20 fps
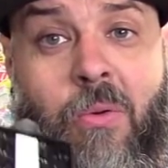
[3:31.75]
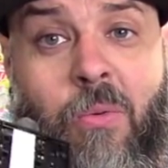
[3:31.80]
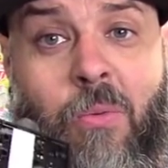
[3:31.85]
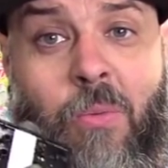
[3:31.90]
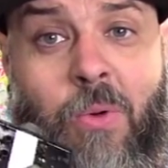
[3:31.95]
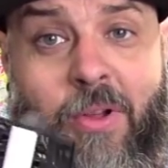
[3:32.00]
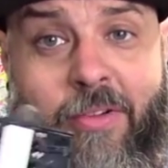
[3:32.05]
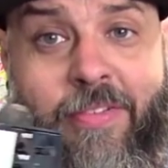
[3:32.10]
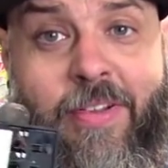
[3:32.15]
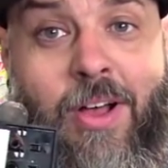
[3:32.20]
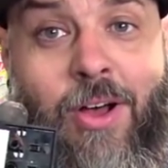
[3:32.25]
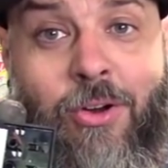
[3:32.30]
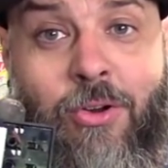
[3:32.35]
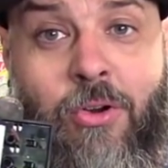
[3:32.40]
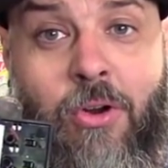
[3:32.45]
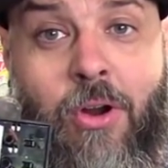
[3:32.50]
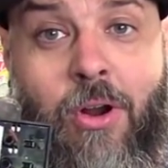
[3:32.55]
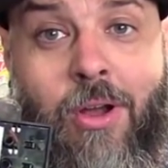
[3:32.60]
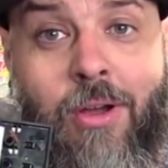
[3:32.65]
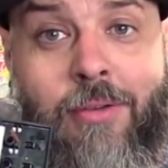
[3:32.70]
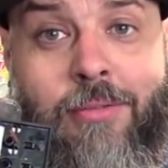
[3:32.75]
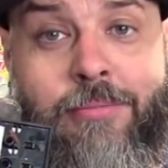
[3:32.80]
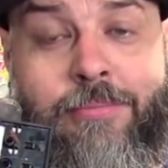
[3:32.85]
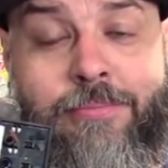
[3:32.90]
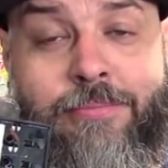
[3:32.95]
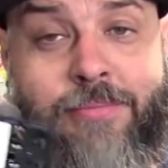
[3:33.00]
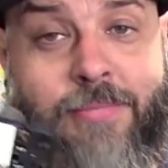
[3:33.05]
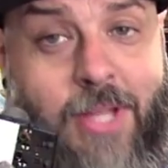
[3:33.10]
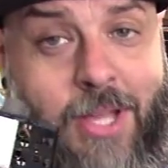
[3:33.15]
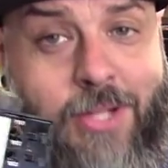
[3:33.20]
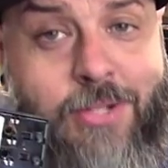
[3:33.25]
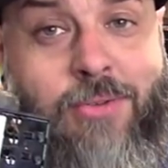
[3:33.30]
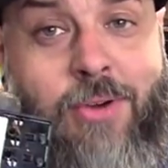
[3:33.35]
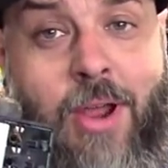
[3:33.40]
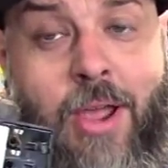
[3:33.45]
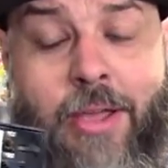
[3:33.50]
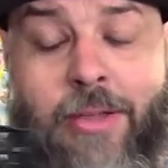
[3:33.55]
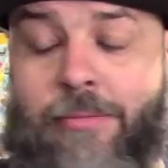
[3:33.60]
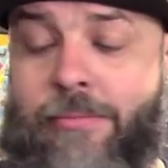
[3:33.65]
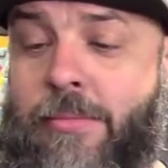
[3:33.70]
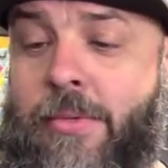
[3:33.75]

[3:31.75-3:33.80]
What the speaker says: with Velcro. That's right.